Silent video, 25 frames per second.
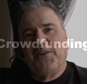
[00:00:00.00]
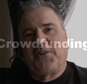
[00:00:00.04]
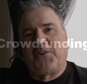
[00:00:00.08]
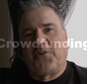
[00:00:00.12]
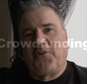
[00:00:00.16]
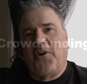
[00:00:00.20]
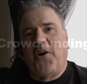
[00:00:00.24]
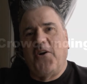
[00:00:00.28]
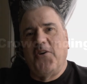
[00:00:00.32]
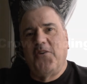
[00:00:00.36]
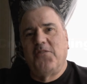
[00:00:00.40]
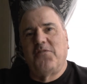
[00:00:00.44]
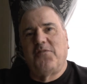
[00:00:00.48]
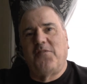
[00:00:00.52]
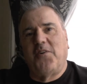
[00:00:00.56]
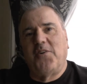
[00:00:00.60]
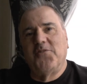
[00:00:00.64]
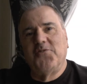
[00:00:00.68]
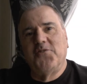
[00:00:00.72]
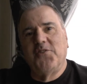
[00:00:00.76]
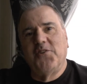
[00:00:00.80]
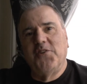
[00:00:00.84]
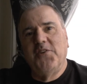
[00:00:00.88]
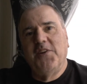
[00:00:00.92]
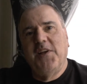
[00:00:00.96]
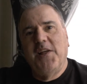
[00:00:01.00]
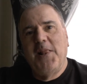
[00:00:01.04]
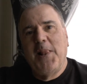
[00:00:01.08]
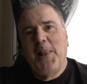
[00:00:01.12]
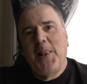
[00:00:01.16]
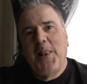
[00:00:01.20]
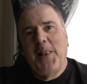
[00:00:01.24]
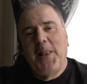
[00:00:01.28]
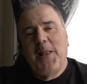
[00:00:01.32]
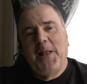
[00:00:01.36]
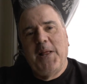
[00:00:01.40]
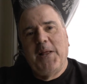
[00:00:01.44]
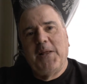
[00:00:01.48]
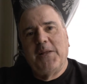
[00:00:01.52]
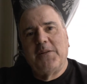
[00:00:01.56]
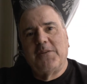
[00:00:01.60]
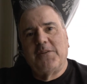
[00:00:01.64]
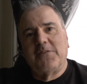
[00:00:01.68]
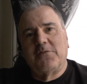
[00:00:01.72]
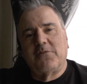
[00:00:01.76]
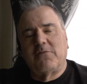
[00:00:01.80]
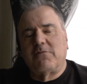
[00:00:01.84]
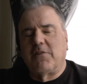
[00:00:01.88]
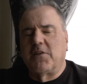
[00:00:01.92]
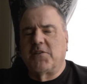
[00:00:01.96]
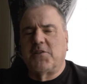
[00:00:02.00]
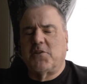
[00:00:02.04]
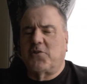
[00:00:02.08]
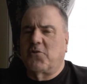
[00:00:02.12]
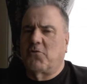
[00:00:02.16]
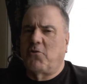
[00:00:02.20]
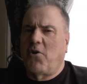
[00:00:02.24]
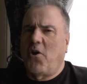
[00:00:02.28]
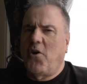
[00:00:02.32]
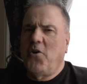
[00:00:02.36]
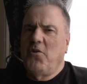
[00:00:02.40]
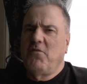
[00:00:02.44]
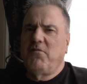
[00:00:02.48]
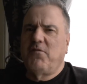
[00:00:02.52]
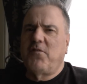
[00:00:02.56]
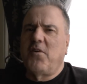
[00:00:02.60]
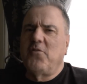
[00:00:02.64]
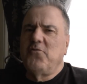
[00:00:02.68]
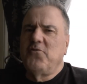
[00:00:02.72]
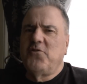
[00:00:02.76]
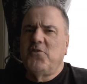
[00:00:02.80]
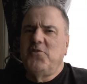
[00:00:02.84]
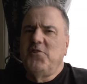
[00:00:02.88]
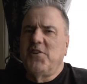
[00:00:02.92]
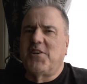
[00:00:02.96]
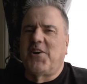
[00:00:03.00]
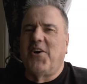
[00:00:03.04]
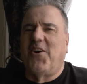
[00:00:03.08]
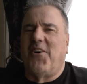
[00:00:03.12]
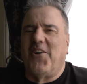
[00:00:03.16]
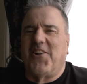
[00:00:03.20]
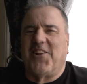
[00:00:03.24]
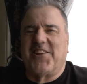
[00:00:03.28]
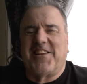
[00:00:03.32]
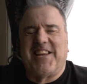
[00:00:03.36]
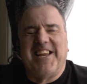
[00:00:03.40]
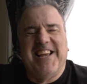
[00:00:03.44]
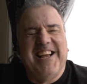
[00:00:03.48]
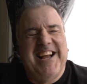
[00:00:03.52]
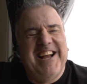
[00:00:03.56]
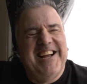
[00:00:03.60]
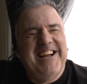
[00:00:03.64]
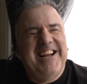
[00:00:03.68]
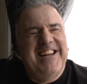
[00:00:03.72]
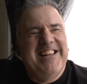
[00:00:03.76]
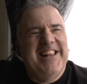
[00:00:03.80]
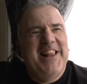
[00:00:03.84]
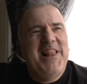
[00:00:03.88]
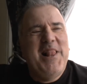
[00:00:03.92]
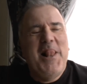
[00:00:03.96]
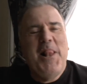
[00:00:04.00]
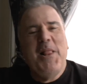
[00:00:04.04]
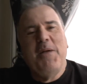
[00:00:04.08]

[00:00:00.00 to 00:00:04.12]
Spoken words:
crowdfunding, is it crowdfunding you call it?